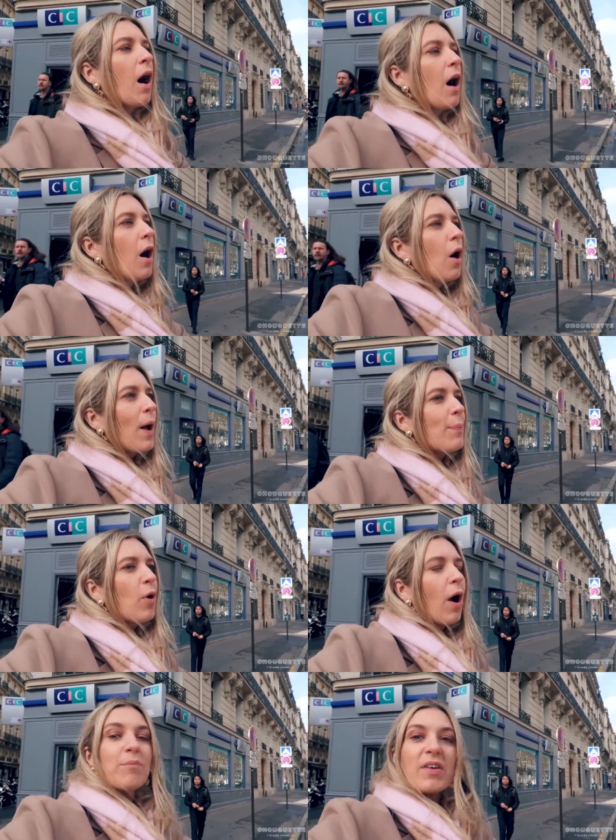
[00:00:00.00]
oh,
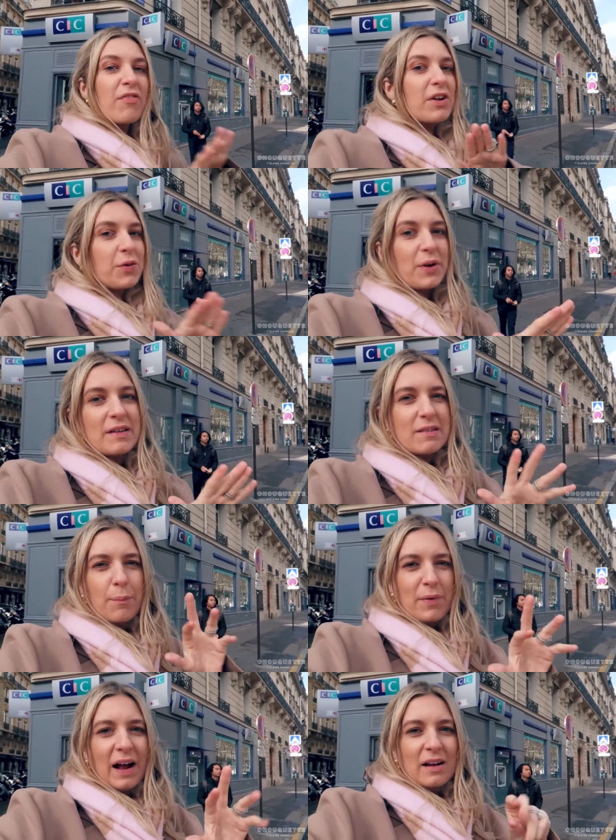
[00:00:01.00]
I'm definitely not into
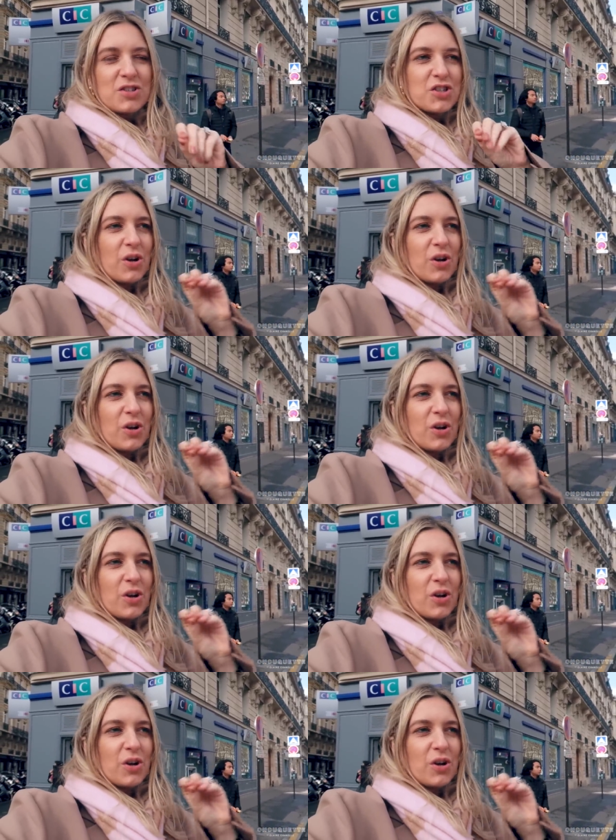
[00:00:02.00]
brands,